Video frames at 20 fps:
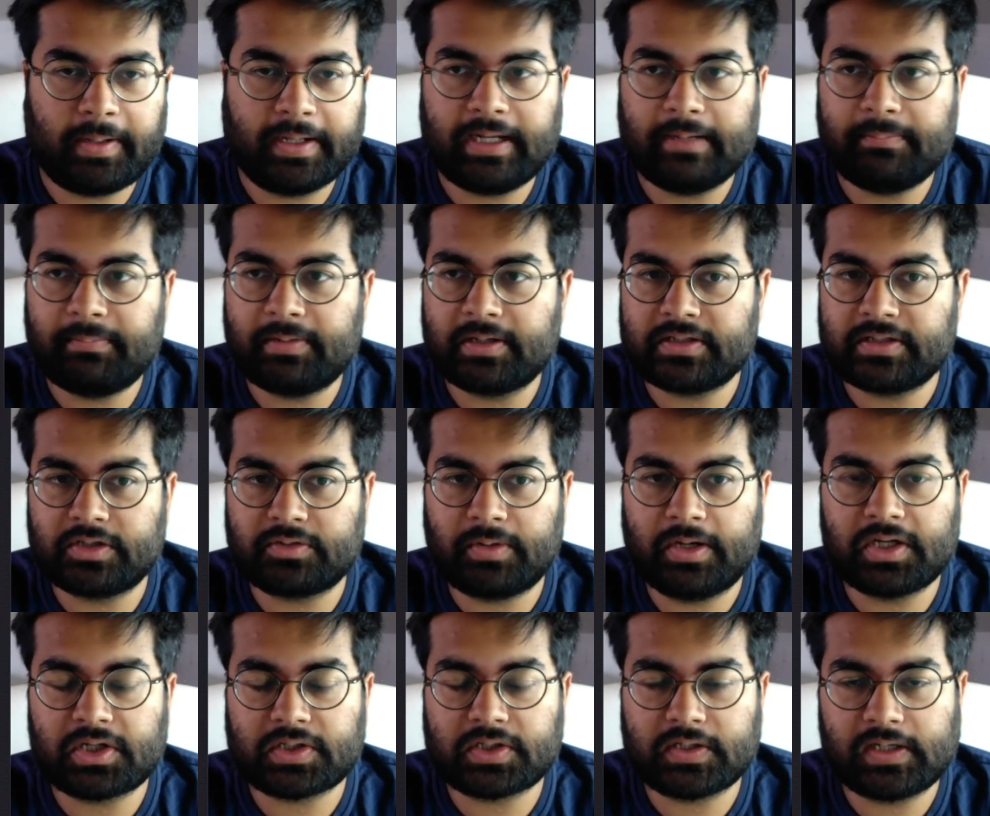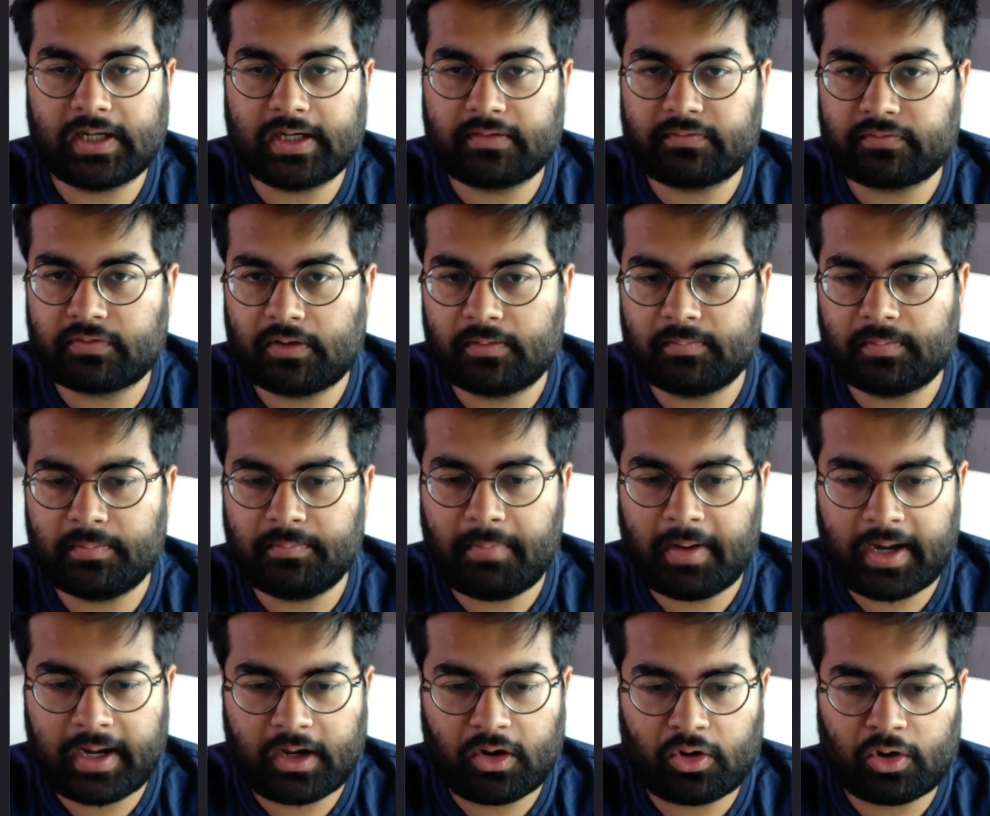pandemic situation, like from
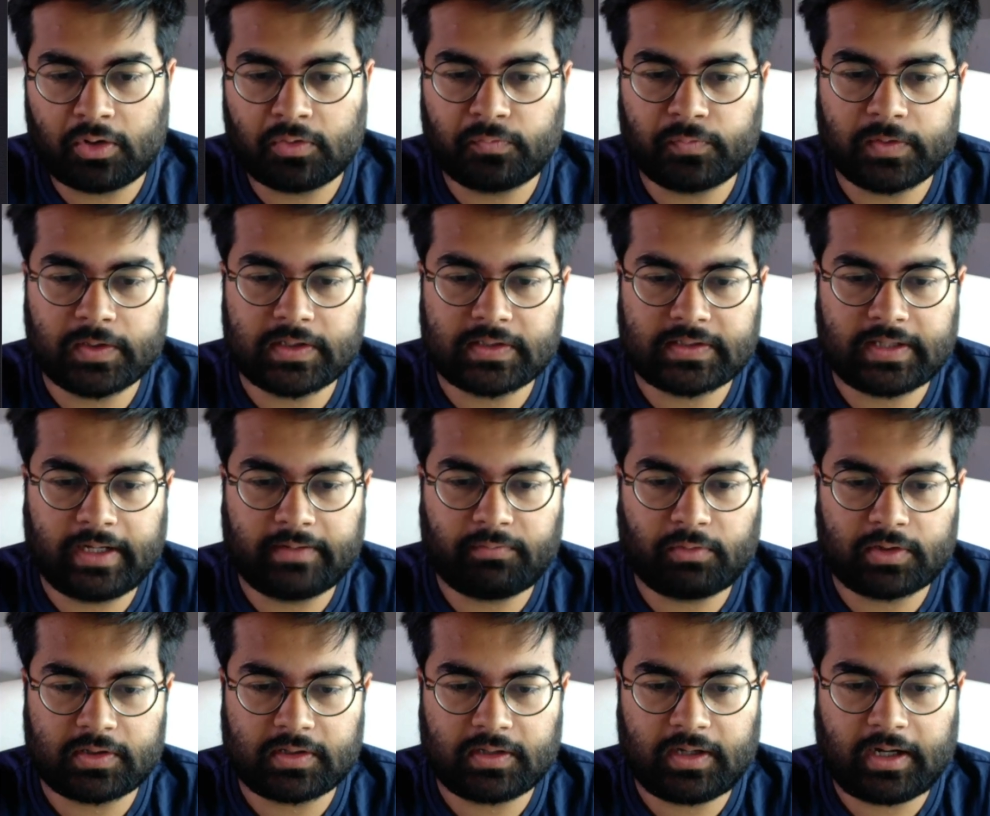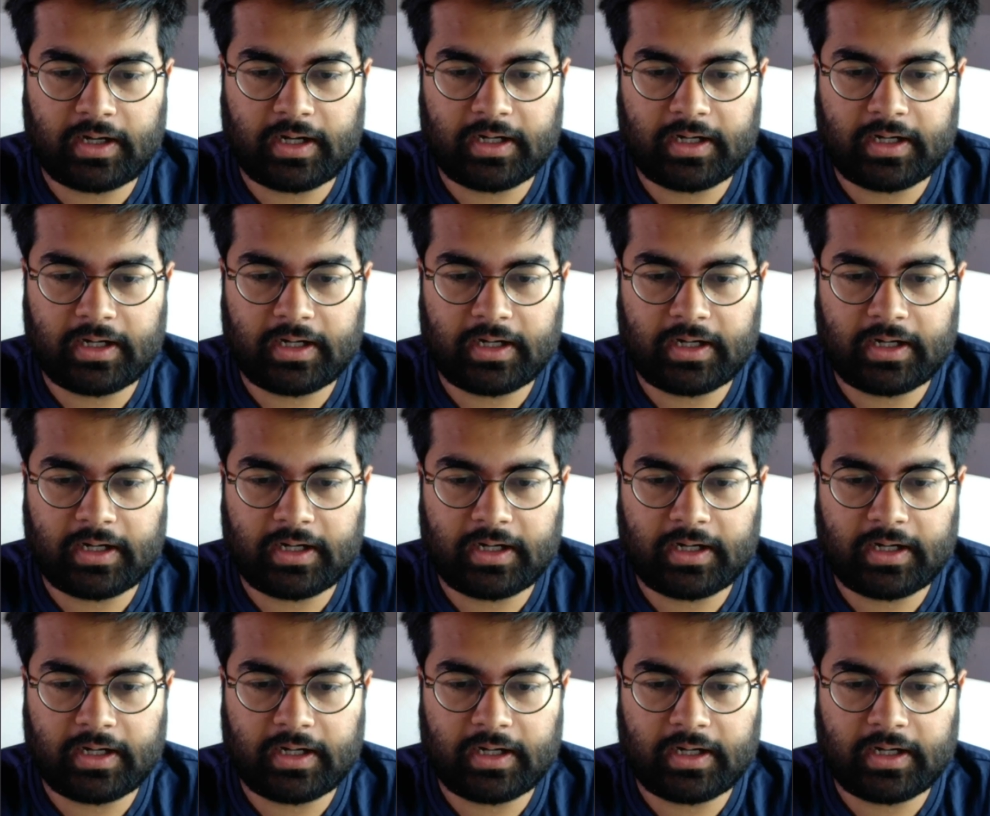May onwards, like, well,